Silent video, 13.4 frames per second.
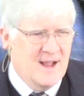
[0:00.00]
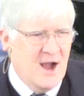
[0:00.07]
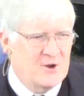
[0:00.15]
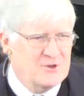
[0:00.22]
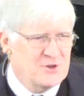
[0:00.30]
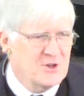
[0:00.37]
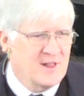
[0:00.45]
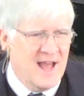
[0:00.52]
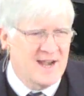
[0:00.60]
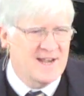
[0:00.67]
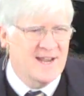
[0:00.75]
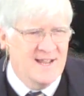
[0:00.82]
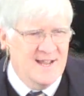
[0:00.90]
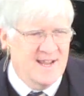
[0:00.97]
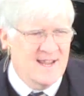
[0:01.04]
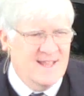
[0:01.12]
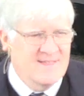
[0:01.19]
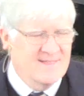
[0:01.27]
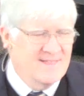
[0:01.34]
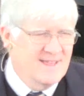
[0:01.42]
Aren't you glad
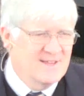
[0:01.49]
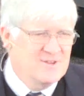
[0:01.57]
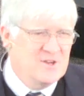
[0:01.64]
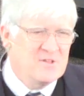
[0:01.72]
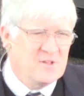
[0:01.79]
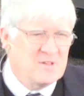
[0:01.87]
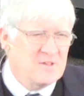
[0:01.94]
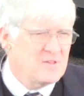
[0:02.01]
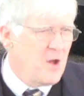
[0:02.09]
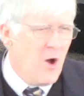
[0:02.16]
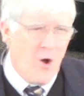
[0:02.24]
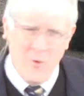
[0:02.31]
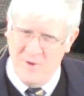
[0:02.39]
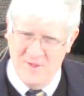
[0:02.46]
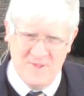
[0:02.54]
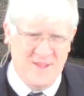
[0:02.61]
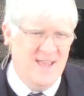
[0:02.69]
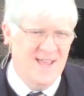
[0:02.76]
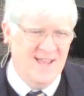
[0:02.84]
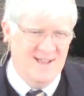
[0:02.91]
Jesus is always
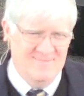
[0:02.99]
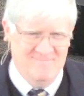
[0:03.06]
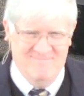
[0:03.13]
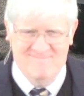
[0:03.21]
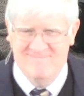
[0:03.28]
king?